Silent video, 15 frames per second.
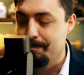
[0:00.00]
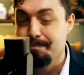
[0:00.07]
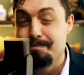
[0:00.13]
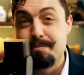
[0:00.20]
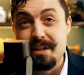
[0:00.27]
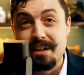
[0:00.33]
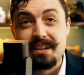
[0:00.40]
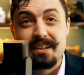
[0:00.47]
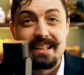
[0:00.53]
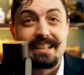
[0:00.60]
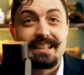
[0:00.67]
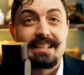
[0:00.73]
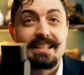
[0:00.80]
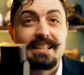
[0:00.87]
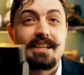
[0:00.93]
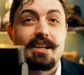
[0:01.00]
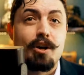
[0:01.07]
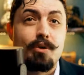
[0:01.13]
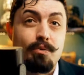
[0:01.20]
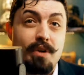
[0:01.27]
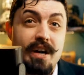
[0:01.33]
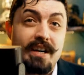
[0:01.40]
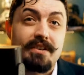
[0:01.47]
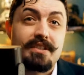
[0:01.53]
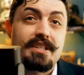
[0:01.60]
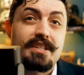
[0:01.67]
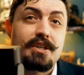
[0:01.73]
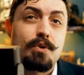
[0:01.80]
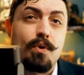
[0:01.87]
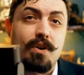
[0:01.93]
build it around
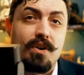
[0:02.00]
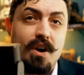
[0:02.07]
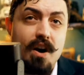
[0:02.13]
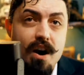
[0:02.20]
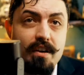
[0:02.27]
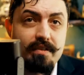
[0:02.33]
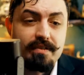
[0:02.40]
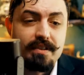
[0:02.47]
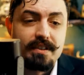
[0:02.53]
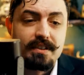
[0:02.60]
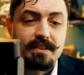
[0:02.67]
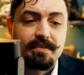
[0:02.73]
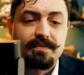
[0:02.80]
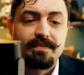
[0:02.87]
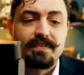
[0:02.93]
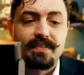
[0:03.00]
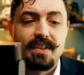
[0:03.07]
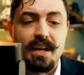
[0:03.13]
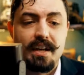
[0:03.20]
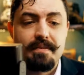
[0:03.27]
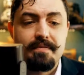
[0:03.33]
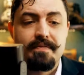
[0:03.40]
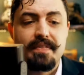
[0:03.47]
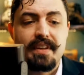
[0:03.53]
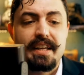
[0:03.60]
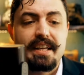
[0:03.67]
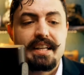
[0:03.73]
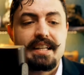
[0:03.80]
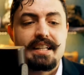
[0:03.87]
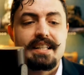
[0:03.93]
your offer. Okay.
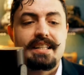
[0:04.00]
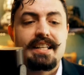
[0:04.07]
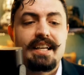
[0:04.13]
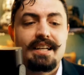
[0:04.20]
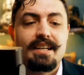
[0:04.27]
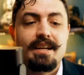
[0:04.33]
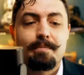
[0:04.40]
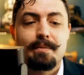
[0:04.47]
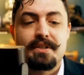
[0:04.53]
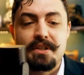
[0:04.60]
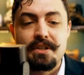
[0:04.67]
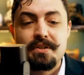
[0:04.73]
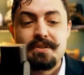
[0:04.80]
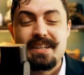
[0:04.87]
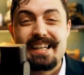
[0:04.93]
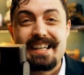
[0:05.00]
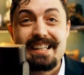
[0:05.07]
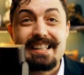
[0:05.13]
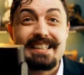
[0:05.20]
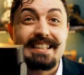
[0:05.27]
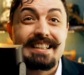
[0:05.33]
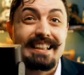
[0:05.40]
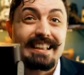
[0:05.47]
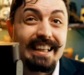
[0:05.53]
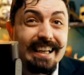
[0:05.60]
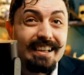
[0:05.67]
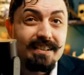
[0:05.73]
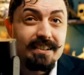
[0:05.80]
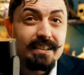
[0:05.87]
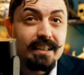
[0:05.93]
Then number two is
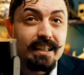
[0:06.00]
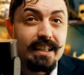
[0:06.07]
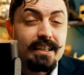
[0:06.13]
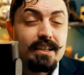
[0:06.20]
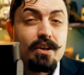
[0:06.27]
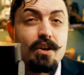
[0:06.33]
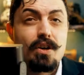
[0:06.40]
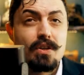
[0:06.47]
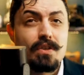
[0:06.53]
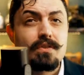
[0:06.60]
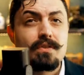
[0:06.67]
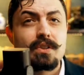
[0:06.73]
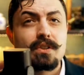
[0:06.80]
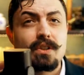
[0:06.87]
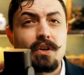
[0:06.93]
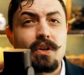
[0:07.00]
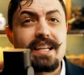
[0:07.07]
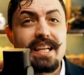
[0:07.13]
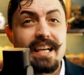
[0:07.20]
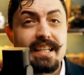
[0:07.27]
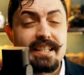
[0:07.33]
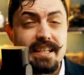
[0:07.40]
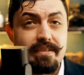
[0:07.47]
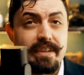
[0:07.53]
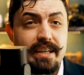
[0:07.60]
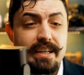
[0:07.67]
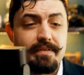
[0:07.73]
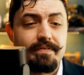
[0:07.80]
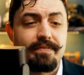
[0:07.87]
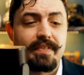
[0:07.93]
clarity over
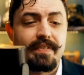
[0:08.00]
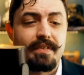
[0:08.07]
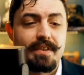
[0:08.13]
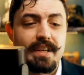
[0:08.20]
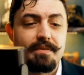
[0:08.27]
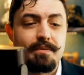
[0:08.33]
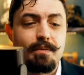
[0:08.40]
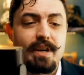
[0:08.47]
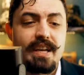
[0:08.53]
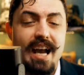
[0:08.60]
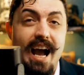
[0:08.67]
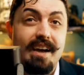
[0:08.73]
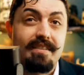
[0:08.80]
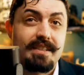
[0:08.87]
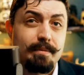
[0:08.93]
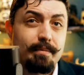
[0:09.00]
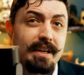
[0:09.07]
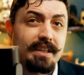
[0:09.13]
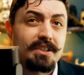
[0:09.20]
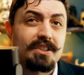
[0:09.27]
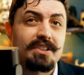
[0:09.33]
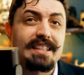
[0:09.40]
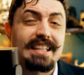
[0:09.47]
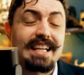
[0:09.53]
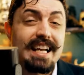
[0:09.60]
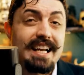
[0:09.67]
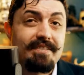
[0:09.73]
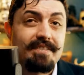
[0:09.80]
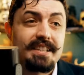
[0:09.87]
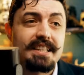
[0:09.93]
creativity, right? We have to make sure that
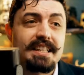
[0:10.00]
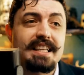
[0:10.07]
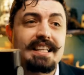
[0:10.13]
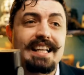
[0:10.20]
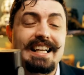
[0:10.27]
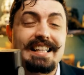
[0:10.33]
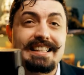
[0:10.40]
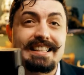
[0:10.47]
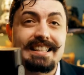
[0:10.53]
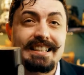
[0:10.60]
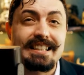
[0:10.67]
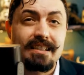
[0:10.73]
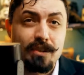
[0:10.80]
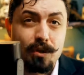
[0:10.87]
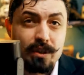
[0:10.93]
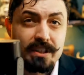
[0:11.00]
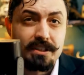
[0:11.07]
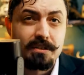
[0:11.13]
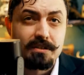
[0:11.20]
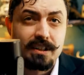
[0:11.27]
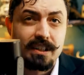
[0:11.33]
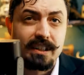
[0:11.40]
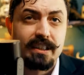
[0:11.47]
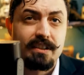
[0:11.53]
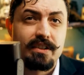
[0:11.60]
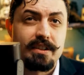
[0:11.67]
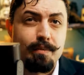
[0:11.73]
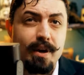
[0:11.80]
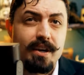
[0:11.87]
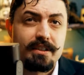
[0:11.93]
everything is as crystal clear
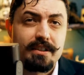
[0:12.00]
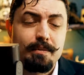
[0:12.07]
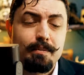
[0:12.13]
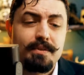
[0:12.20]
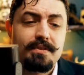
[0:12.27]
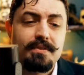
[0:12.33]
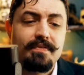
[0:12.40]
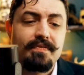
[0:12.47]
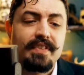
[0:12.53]
as possible,